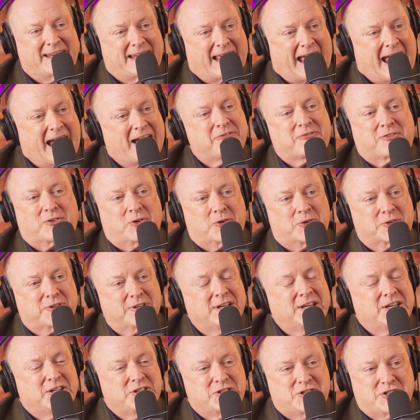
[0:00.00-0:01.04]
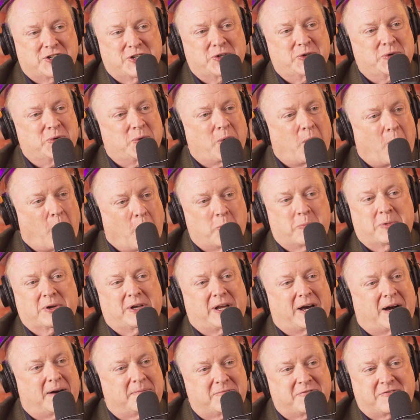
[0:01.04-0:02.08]
effort to open
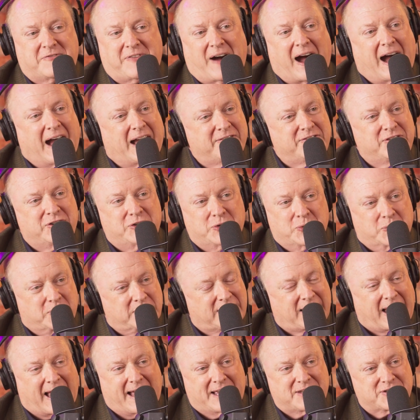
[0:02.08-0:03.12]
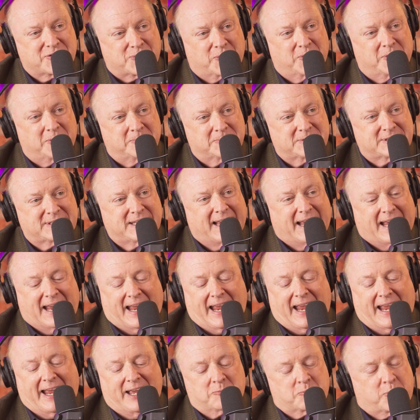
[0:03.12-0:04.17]
up 5 new classrooms
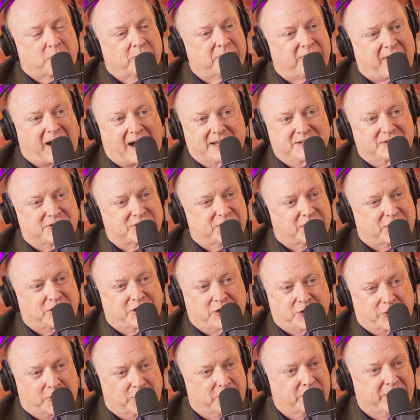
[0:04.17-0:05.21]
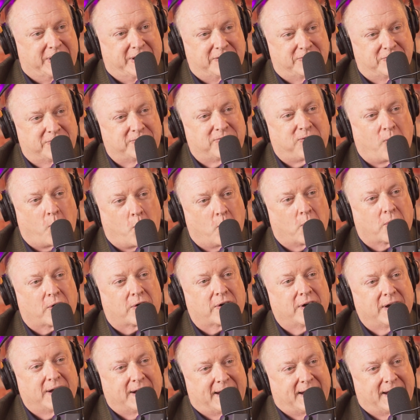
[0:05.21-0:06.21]
and provide security for